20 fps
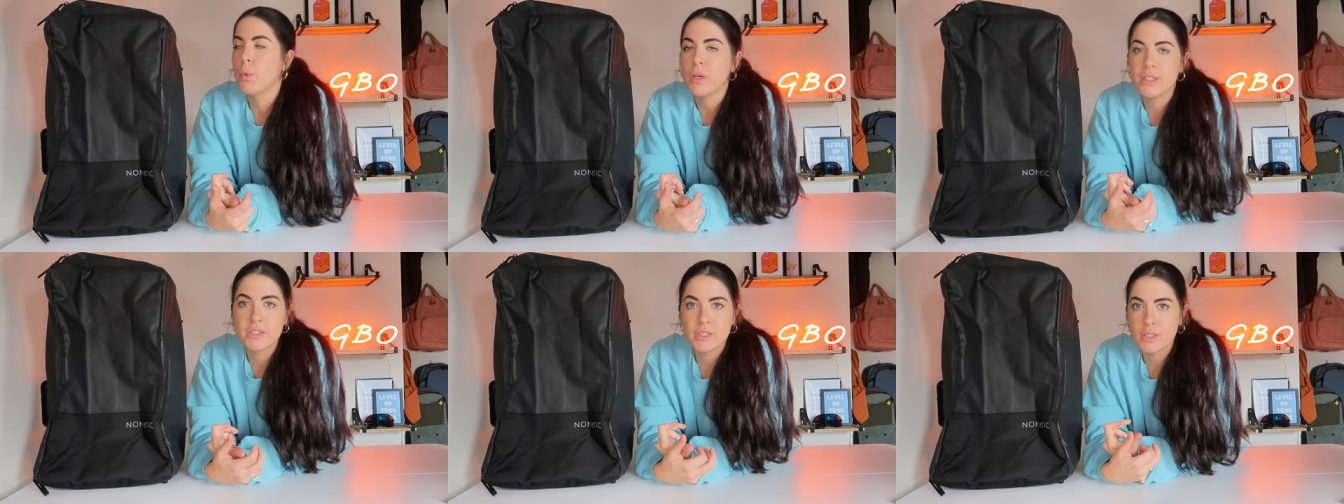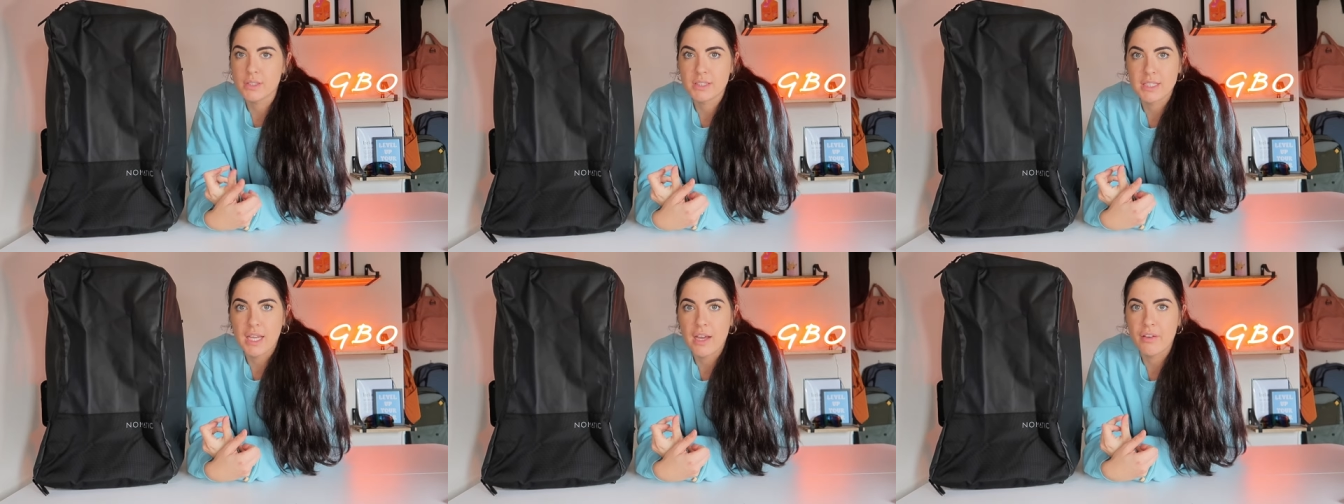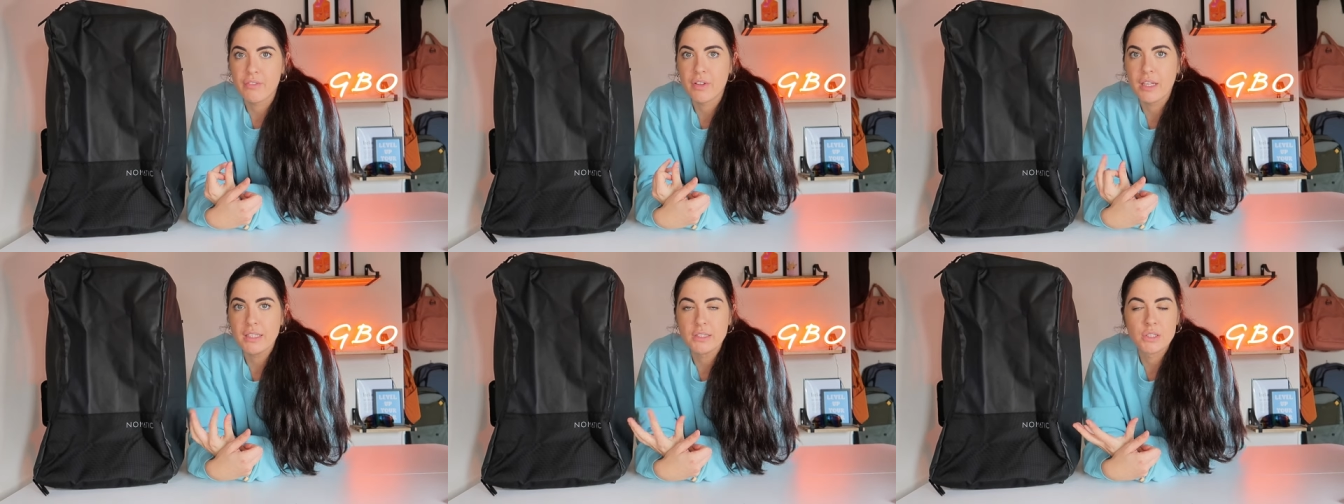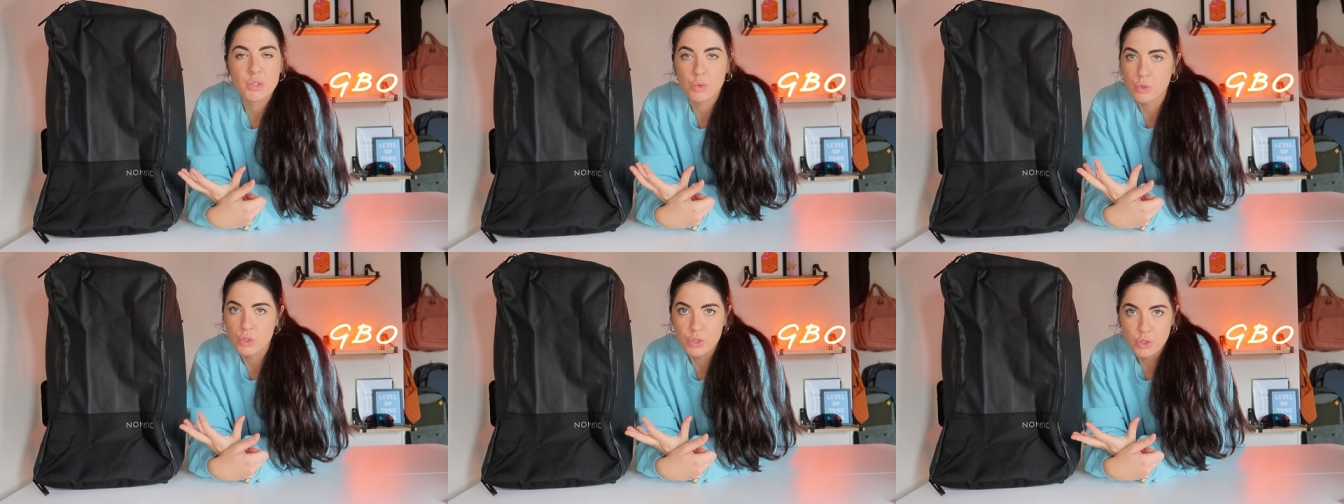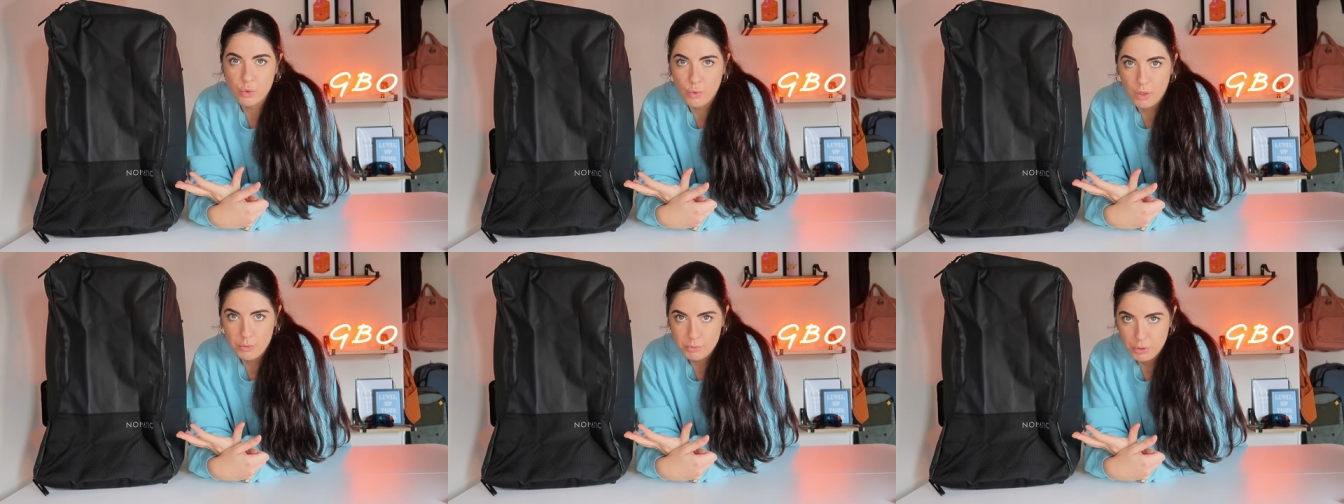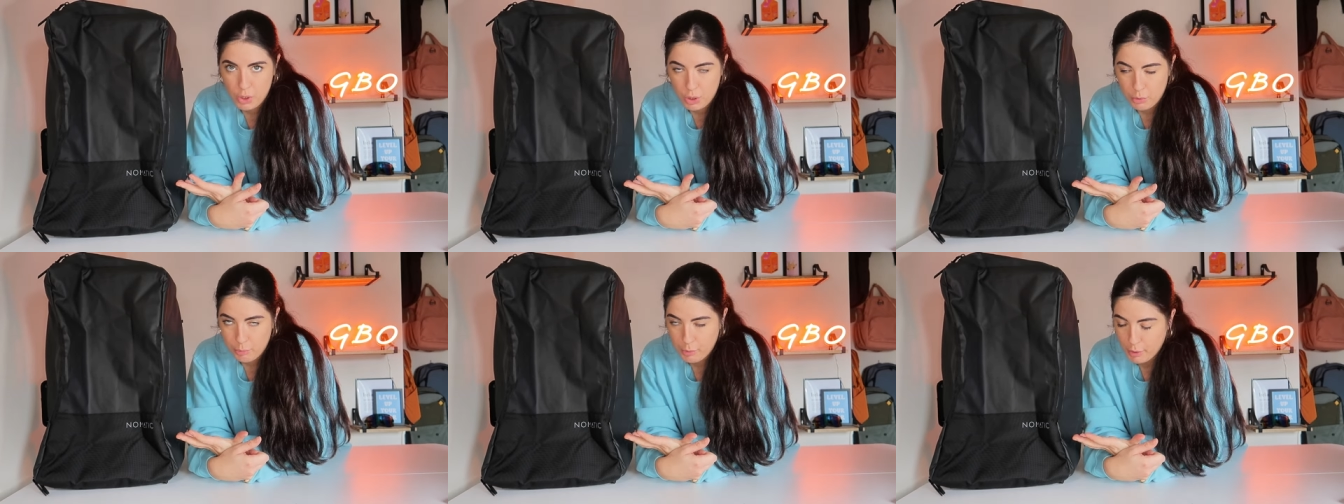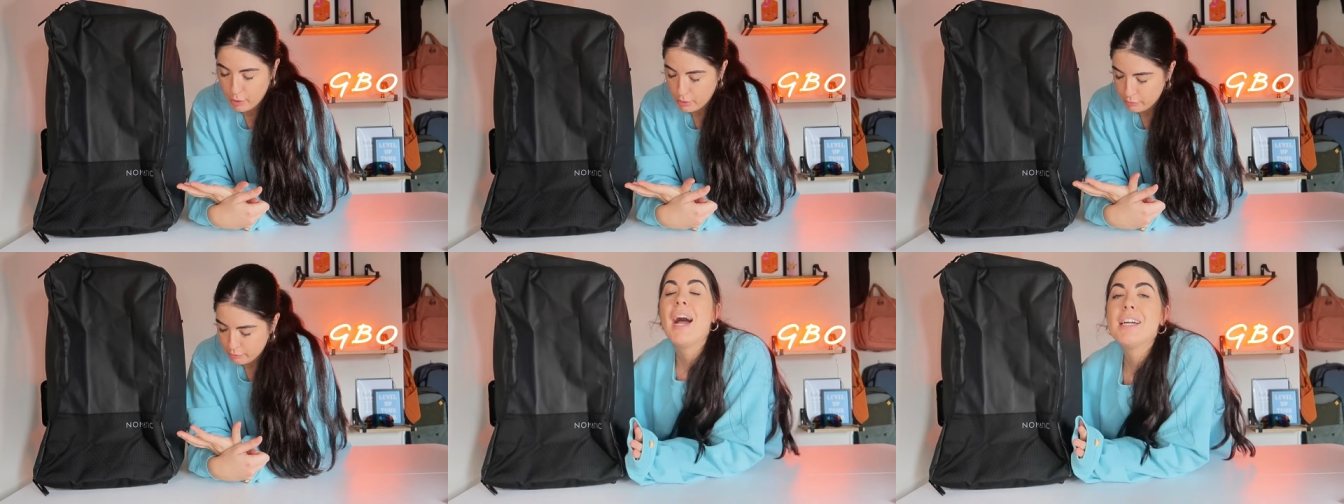it doesn't have that, so I one
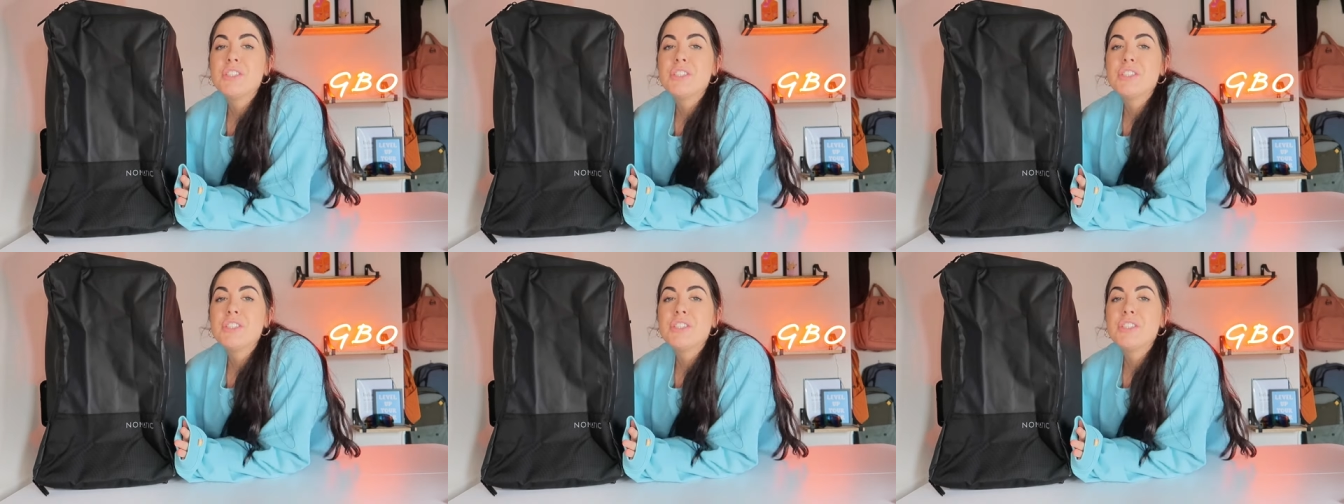not